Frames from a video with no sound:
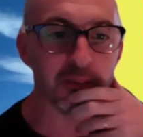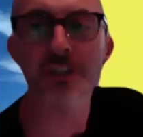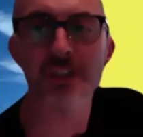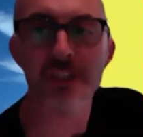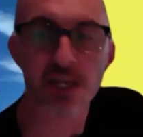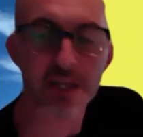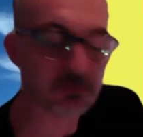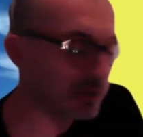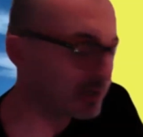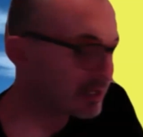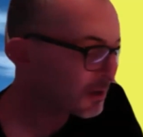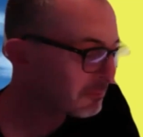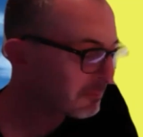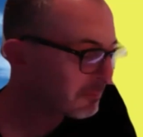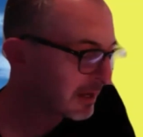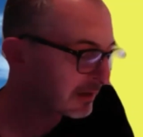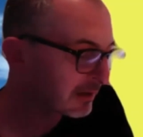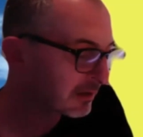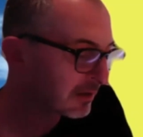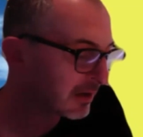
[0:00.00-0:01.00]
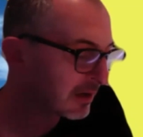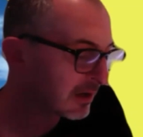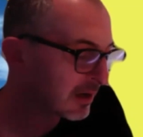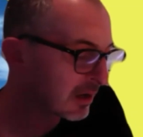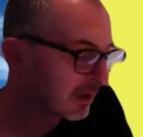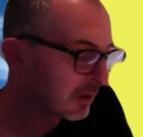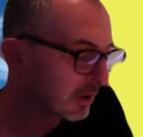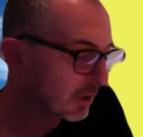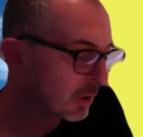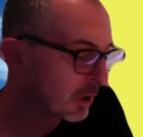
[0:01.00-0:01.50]
say a little bit,
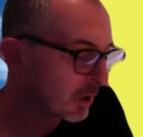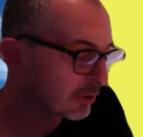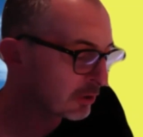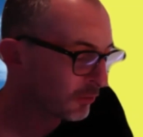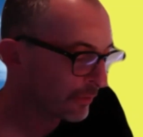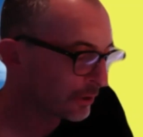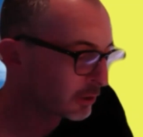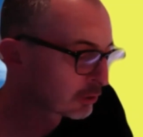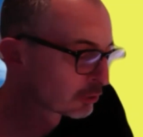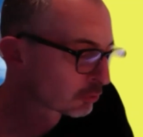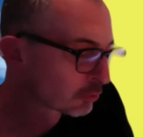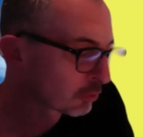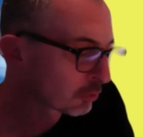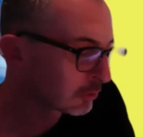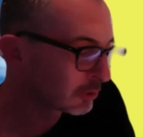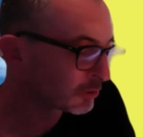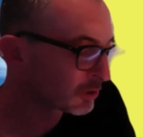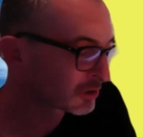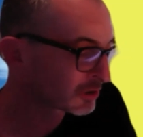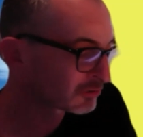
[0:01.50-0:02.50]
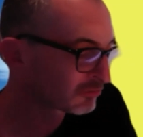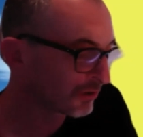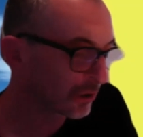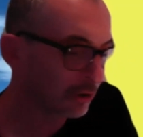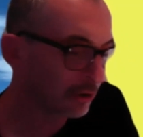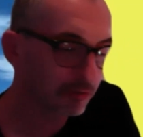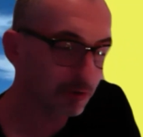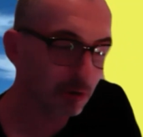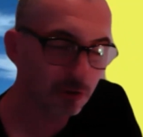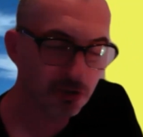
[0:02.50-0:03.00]
I don't think you touched really on your